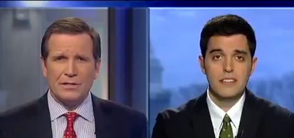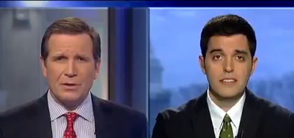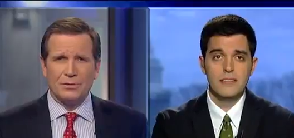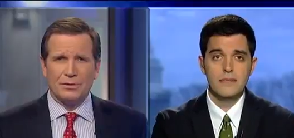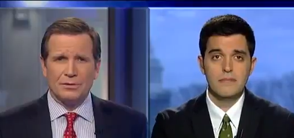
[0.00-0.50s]

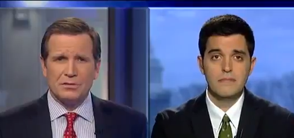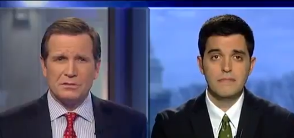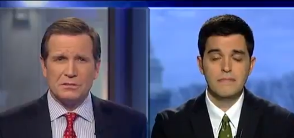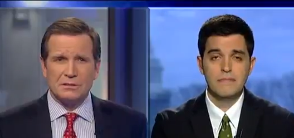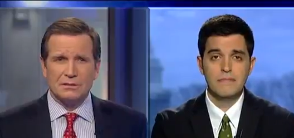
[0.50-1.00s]
Speaker 1: donors
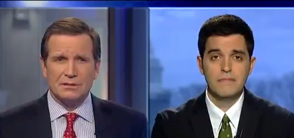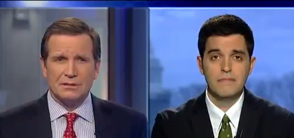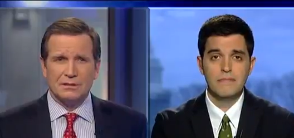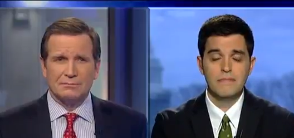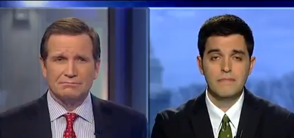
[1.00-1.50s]

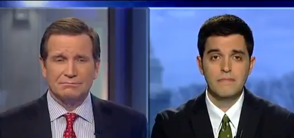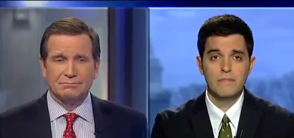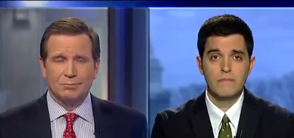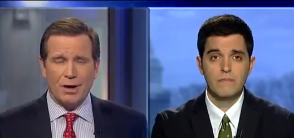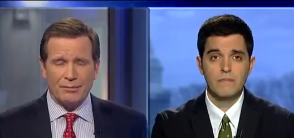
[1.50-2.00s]
um,
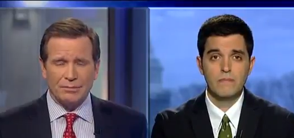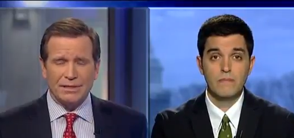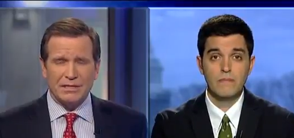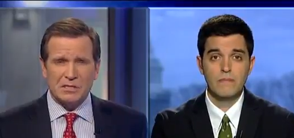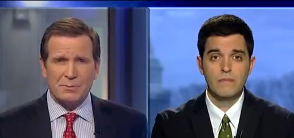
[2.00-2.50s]

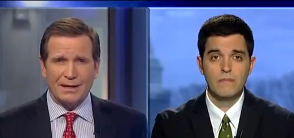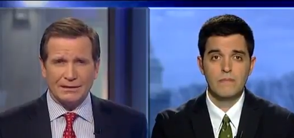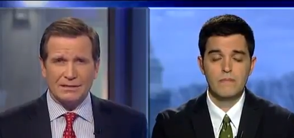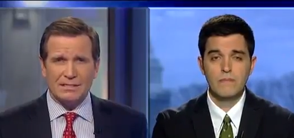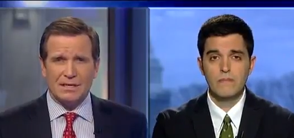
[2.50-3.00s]
probably
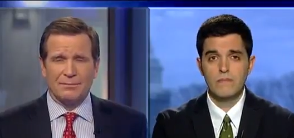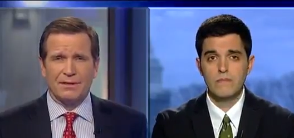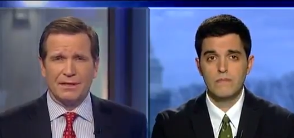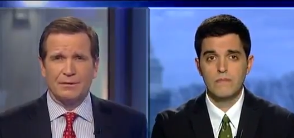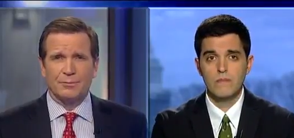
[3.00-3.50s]
expected
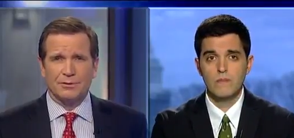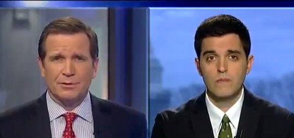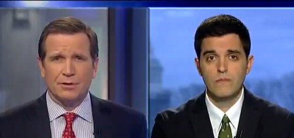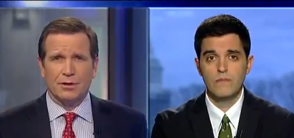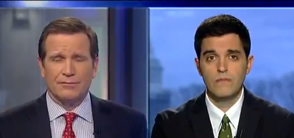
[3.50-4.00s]
something in
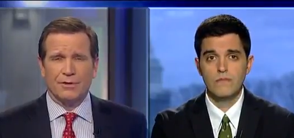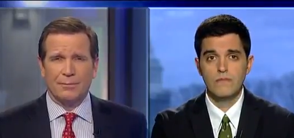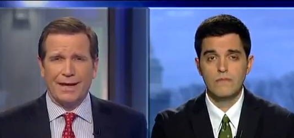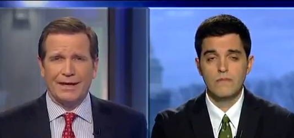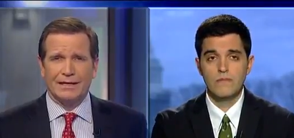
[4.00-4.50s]
return
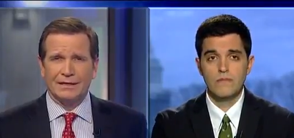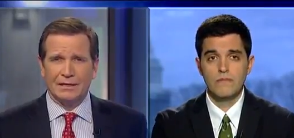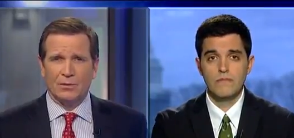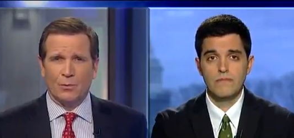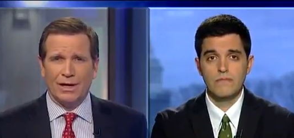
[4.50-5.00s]
from a
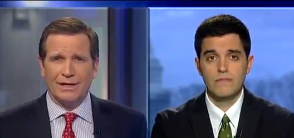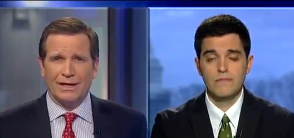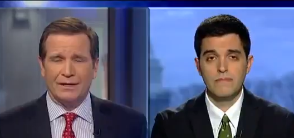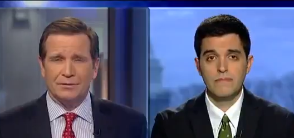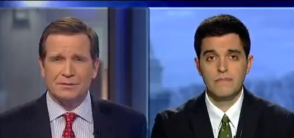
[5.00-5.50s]
Clinton White
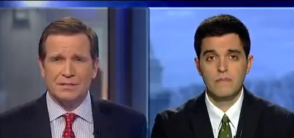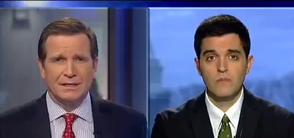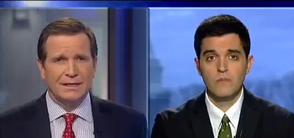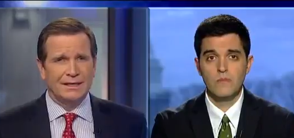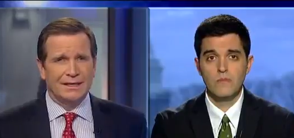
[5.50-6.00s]
House.
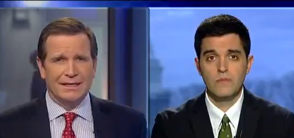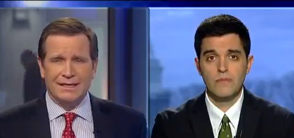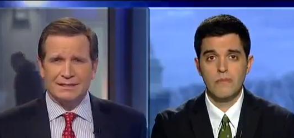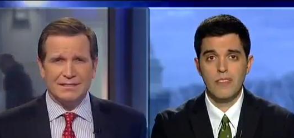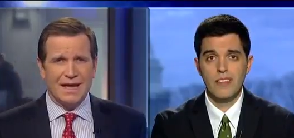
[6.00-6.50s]

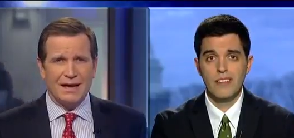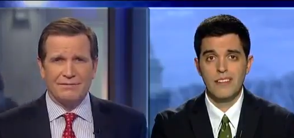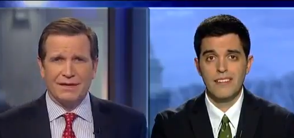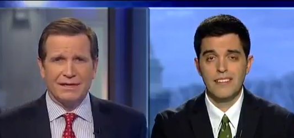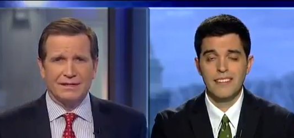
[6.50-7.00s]
He doesn't
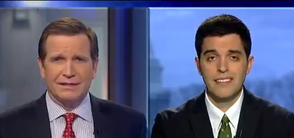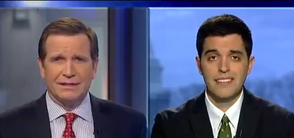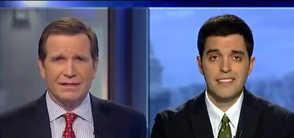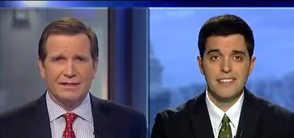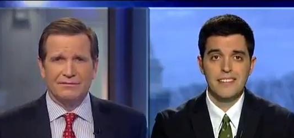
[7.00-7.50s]
have that
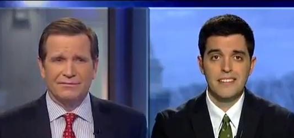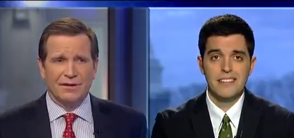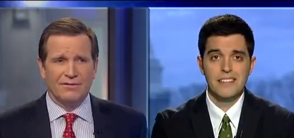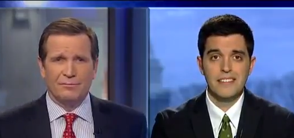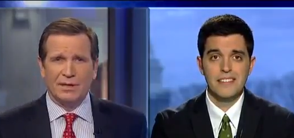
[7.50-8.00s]
litany of,
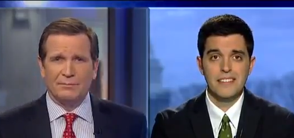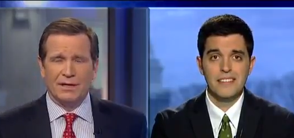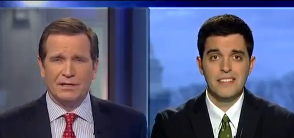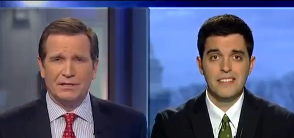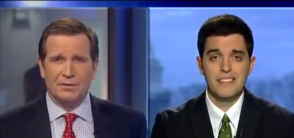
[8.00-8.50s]
of big
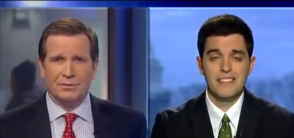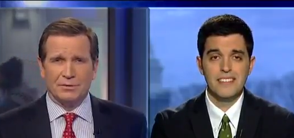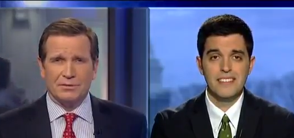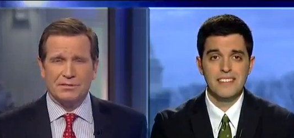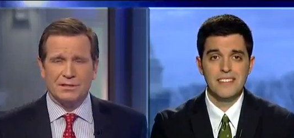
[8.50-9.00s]
money
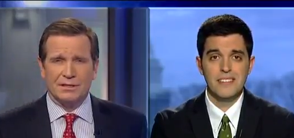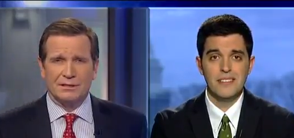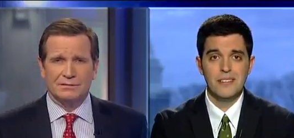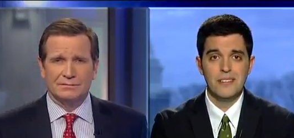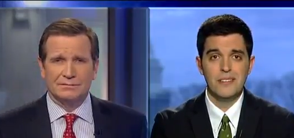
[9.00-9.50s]
donors
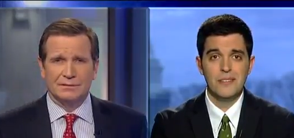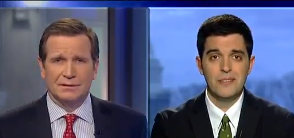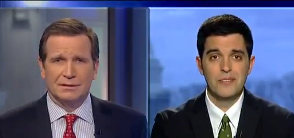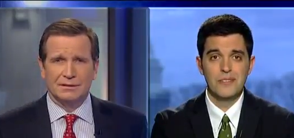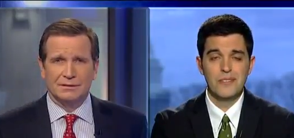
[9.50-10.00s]
um,
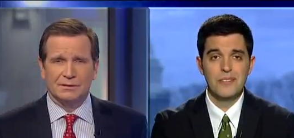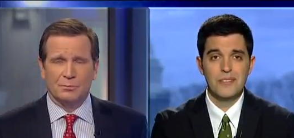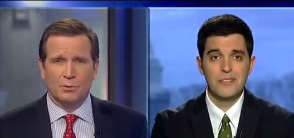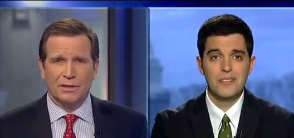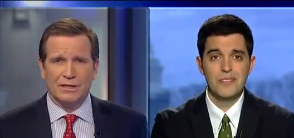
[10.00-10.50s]
uh,
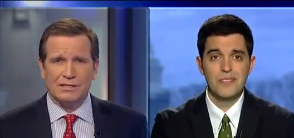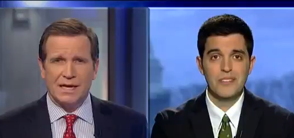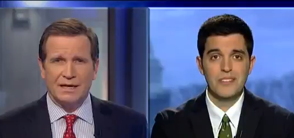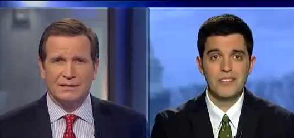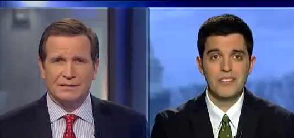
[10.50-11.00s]
supporting his
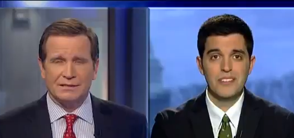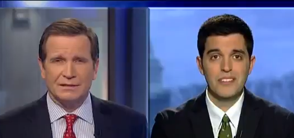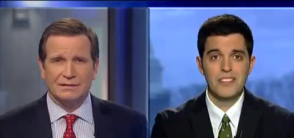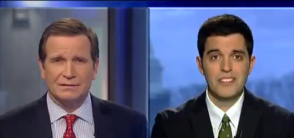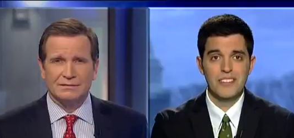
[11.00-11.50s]
candidacy.
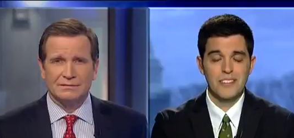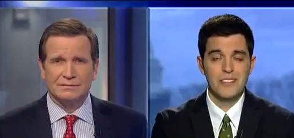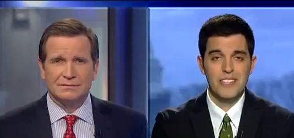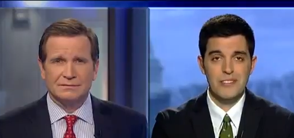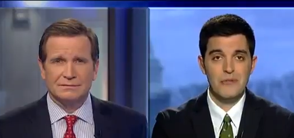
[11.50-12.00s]

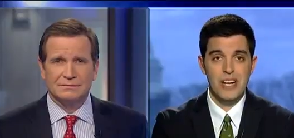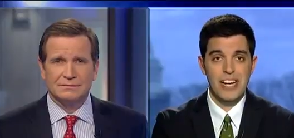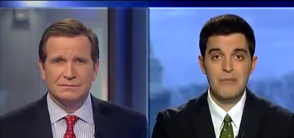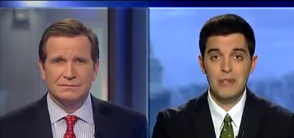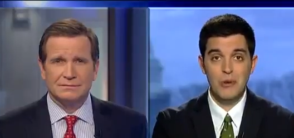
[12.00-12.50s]
Oh, that's
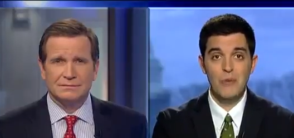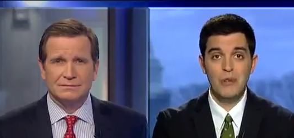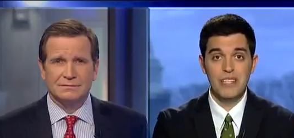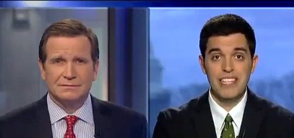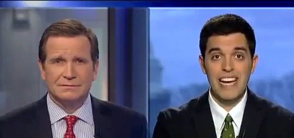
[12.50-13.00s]
right. I mean,
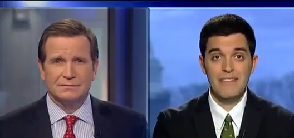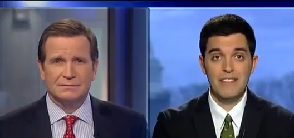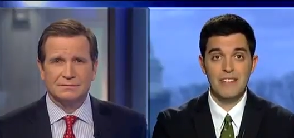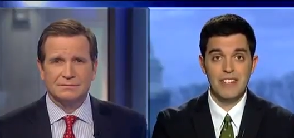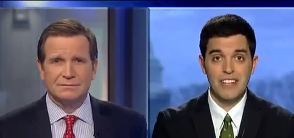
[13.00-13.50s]
Speaker 2: normally
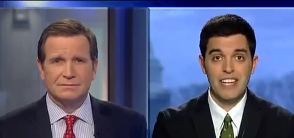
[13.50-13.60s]
after an